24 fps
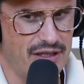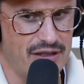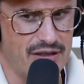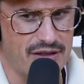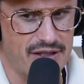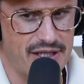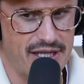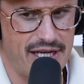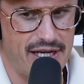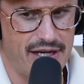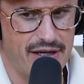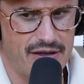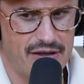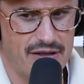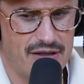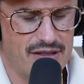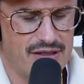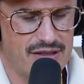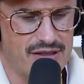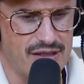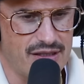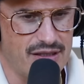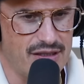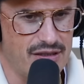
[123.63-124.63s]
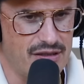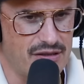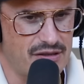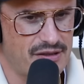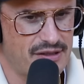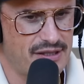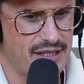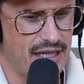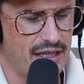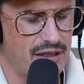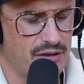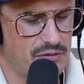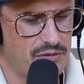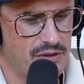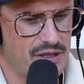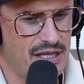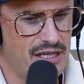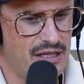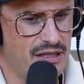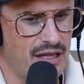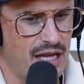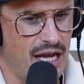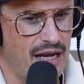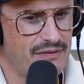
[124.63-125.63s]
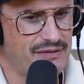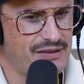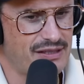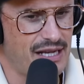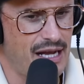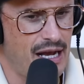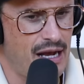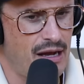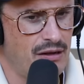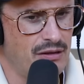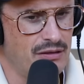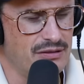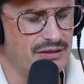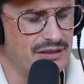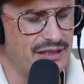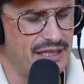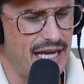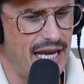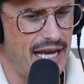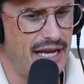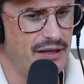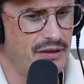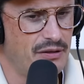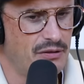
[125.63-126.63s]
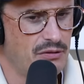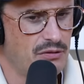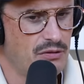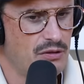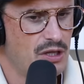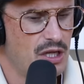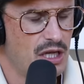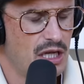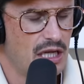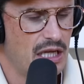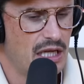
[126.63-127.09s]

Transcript: and their carrots and their celery lifestyle and kale.